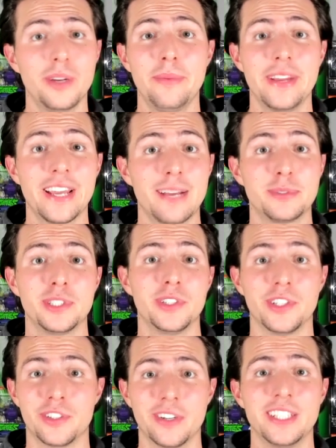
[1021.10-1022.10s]
be
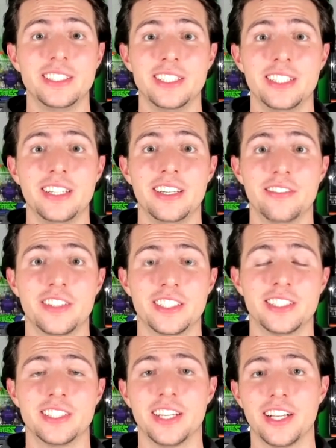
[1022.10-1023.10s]
absolutely crazy if
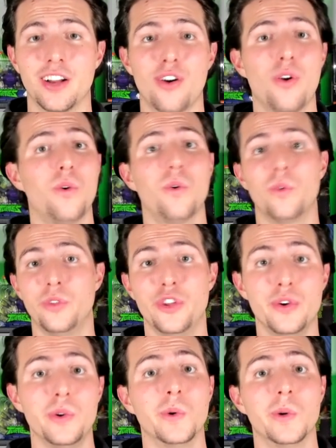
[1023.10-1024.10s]
this is like a whole
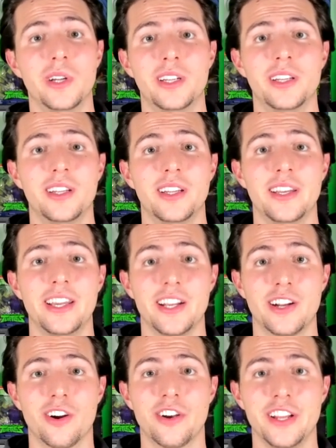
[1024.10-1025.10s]
new
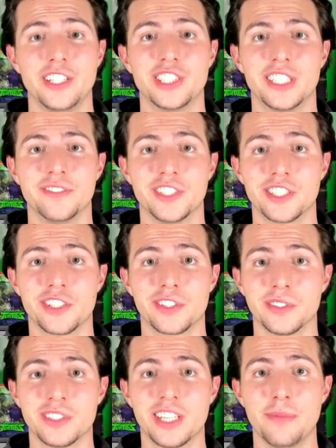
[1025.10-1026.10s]
incarnation of the Turtles.